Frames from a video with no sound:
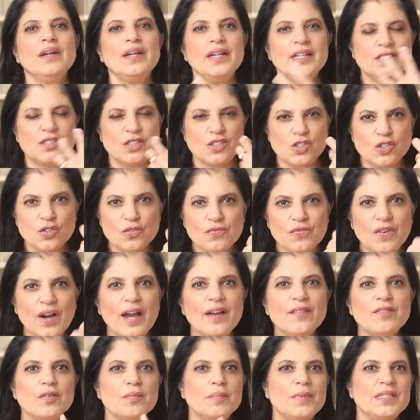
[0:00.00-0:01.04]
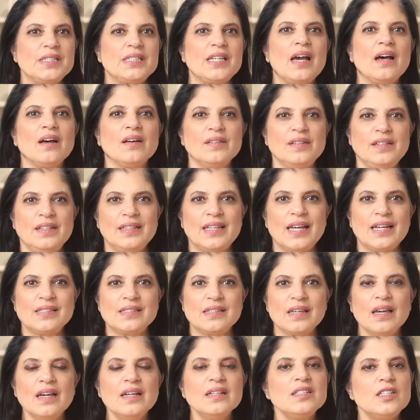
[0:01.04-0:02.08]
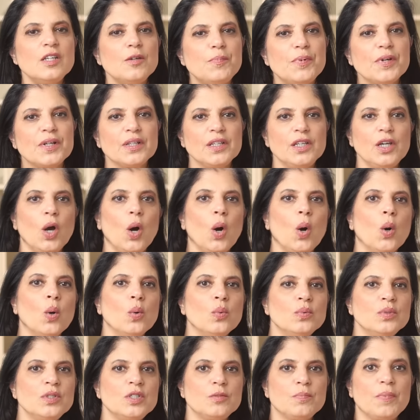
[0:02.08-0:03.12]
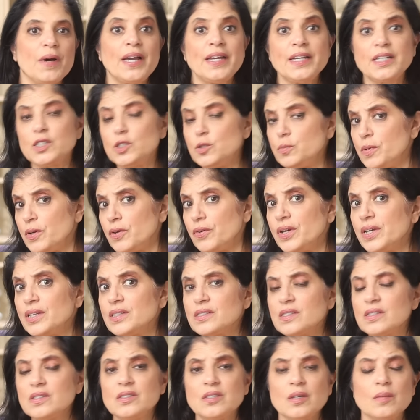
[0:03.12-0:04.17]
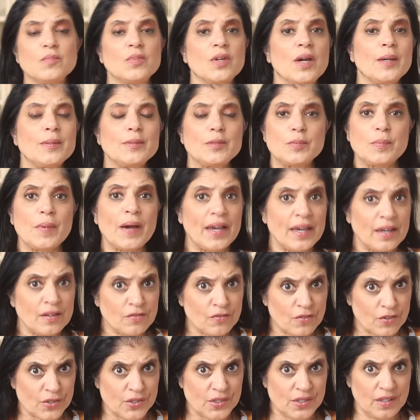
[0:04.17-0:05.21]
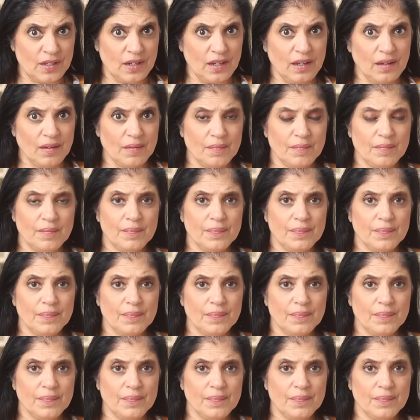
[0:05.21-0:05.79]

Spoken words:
mentality that's typically honed by experience and sometimes by adversity.